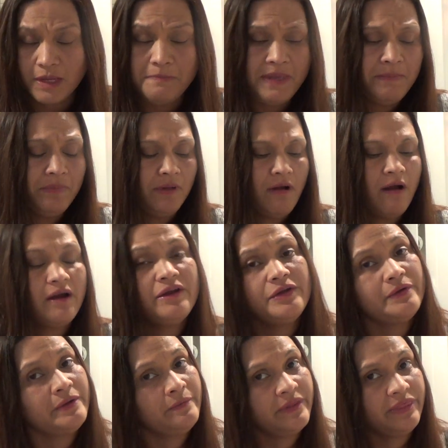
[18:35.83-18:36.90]
people
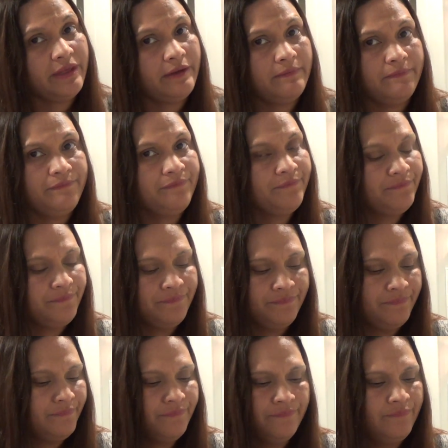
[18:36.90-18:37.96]
arguing with them
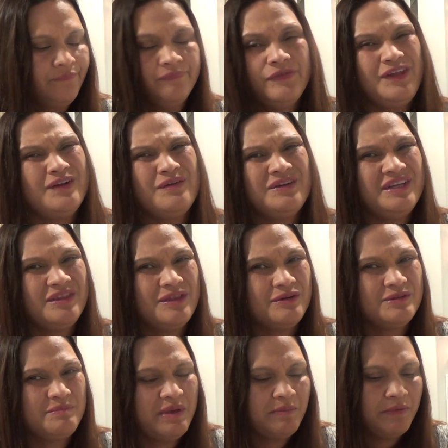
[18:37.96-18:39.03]
you don't need
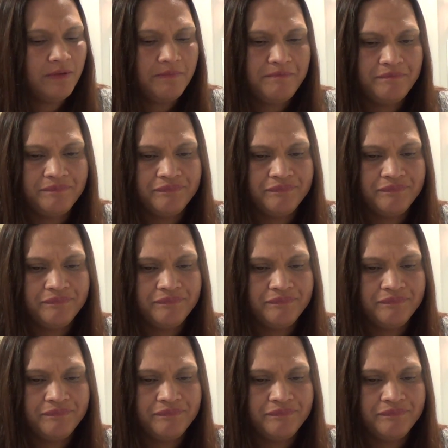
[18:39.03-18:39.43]
those people